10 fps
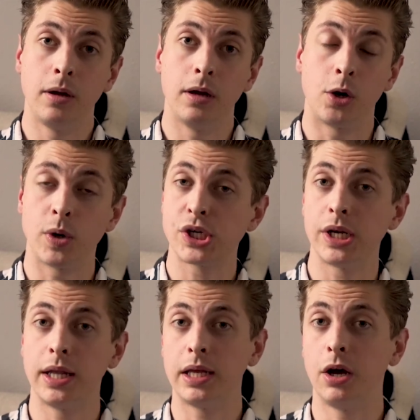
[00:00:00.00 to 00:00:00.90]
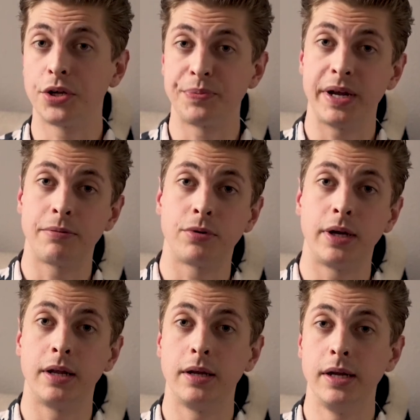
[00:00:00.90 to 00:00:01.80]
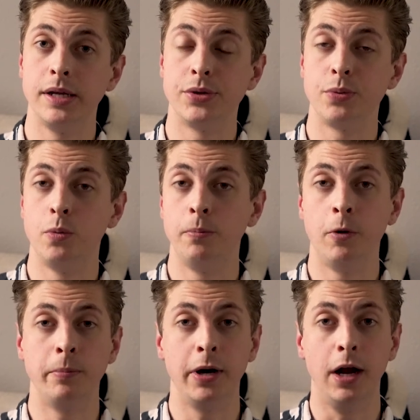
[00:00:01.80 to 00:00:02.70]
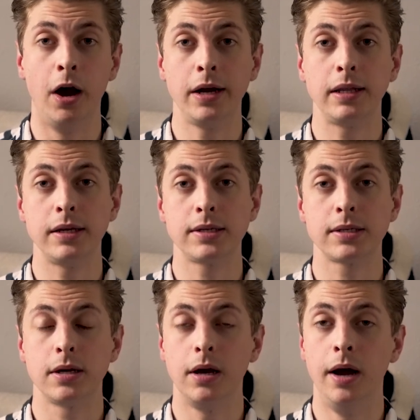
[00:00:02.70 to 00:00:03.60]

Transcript: A question that they asked me after that is what my height is.